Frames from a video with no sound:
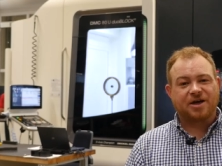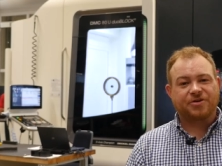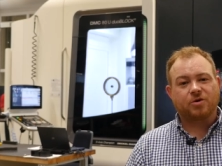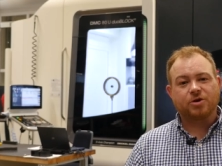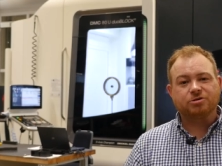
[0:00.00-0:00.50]
out
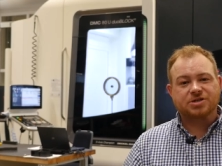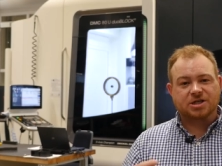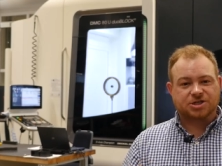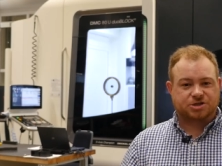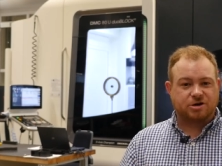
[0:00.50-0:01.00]
there will use an
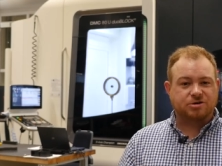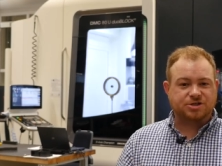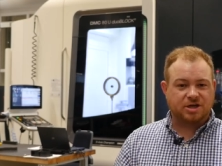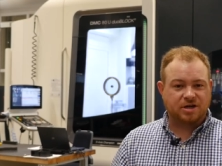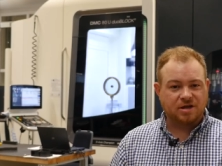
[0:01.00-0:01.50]

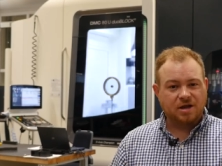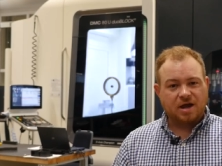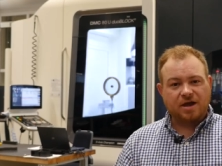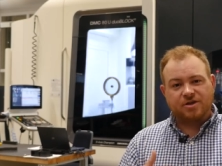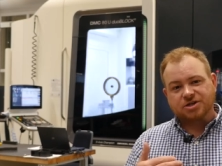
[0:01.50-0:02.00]
extrusion
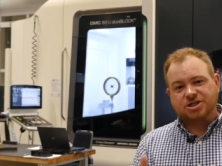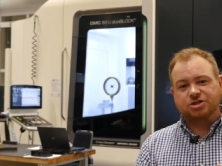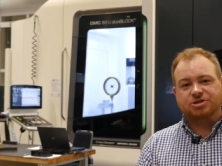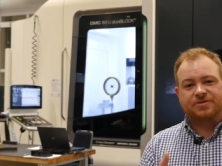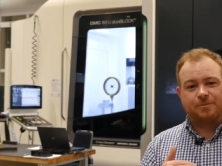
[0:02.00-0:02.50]
and then just
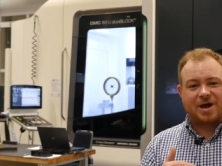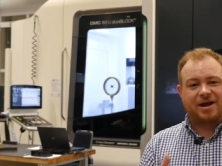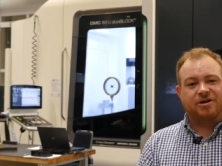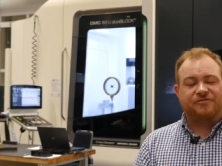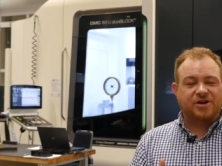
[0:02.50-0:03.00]
do some
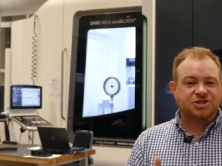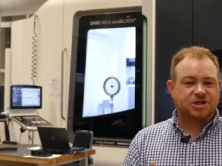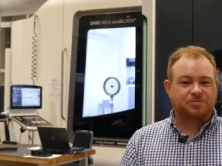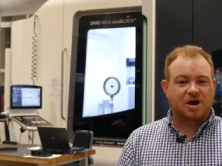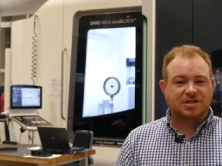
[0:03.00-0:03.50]
minor
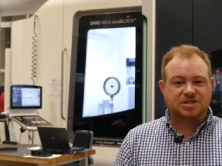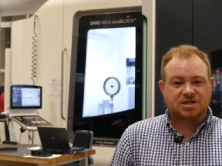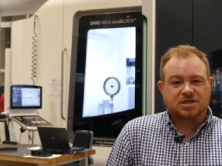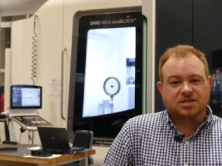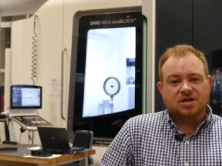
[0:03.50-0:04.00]
finishing
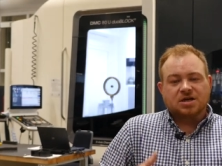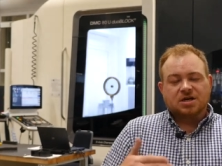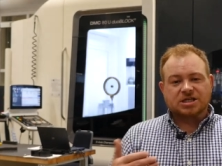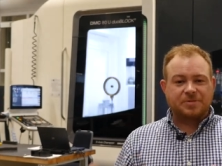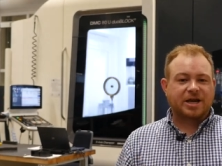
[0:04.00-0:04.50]
processes
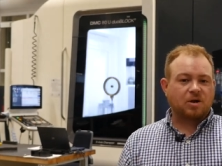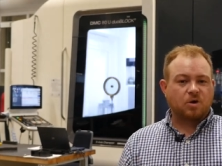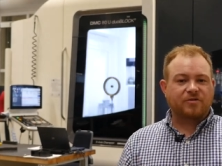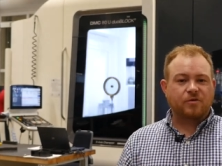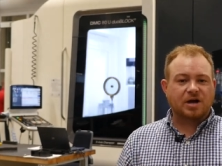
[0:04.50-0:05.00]
to make it
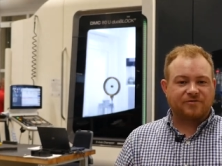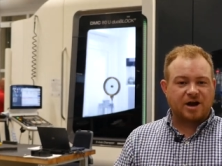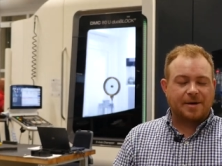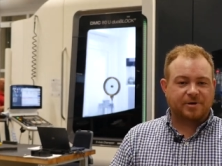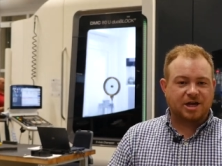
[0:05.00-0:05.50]
work for whatever
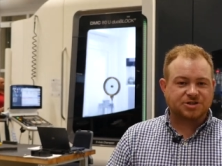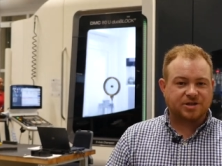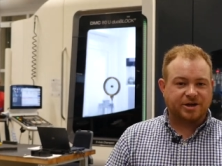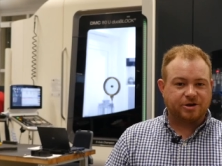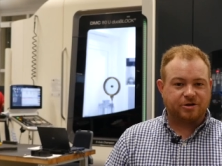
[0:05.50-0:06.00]
application
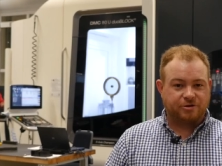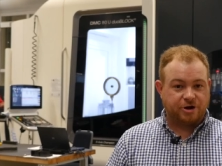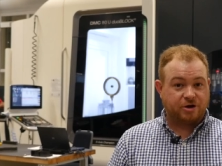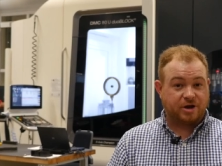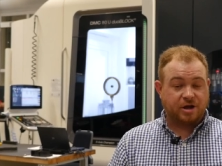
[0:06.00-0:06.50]
they do, they're
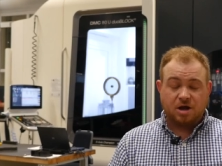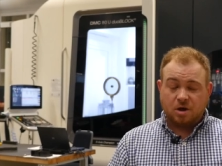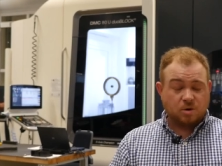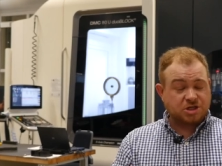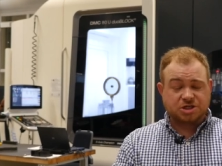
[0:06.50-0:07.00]
doing,
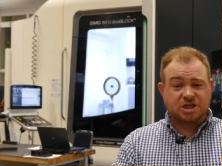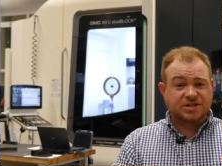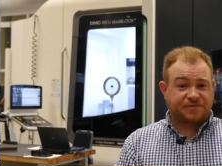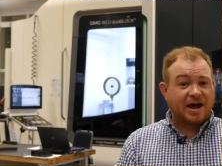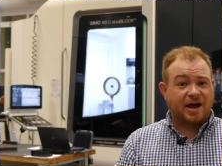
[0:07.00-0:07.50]
which is
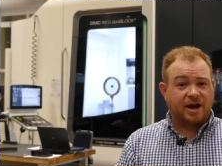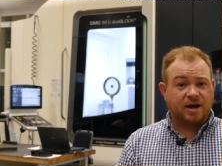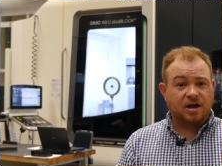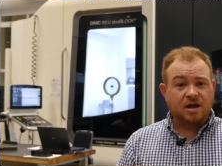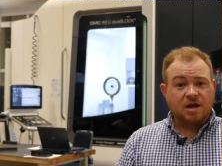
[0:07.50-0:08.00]
just fine.
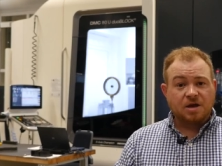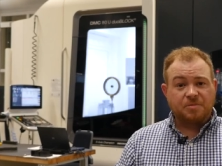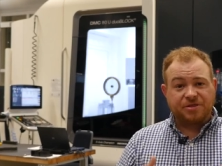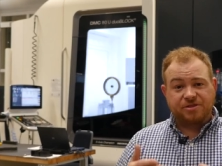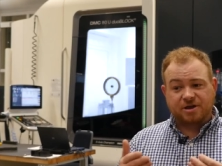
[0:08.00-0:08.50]

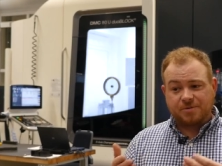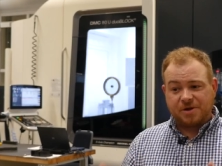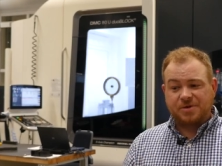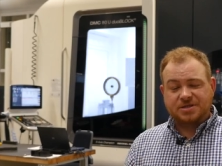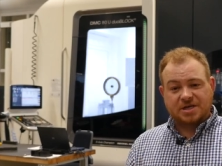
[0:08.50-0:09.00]
But the
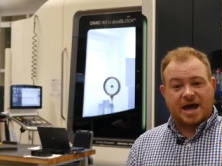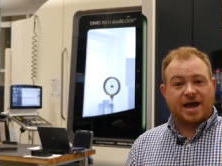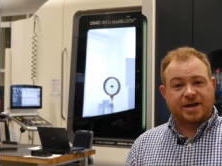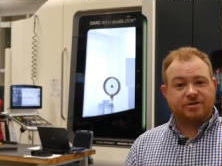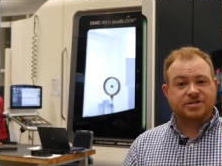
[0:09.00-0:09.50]
commitment to
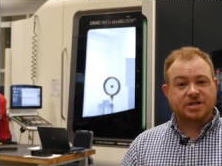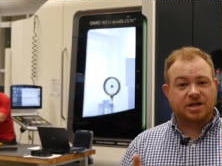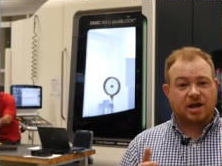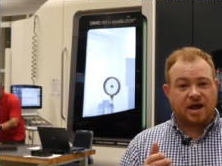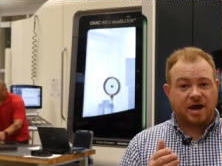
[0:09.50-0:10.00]

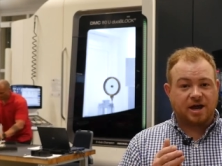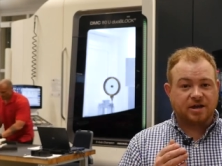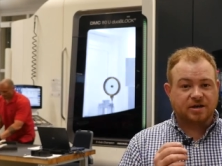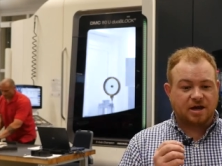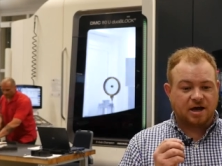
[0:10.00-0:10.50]
accuracy
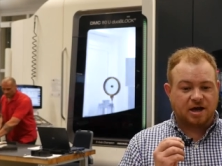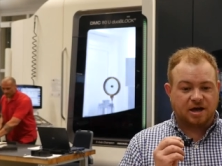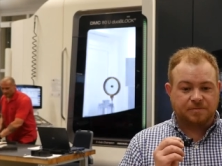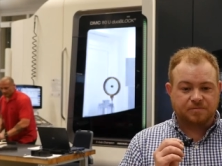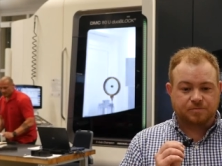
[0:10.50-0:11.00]
and
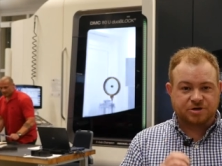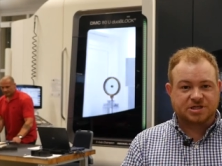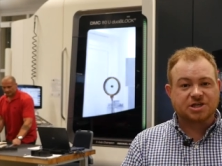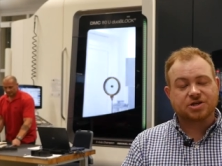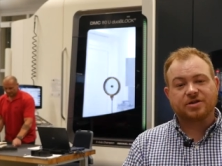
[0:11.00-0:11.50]
um,
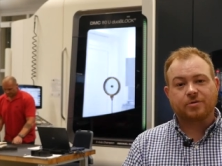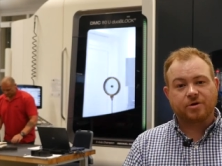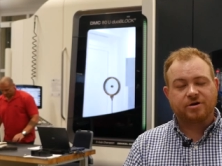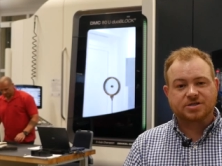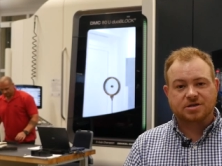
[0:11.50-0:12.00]
precision that
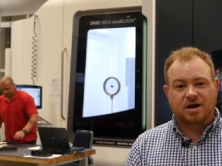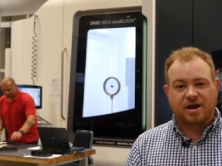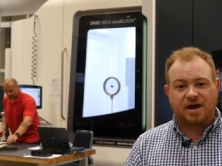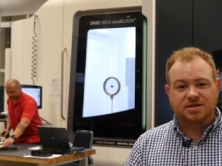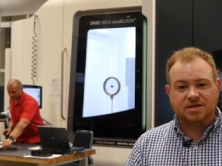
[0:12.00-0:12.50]
Ritter and Stark
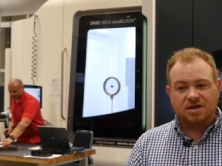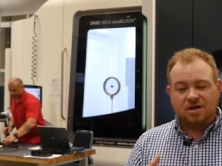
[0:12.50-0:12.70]
has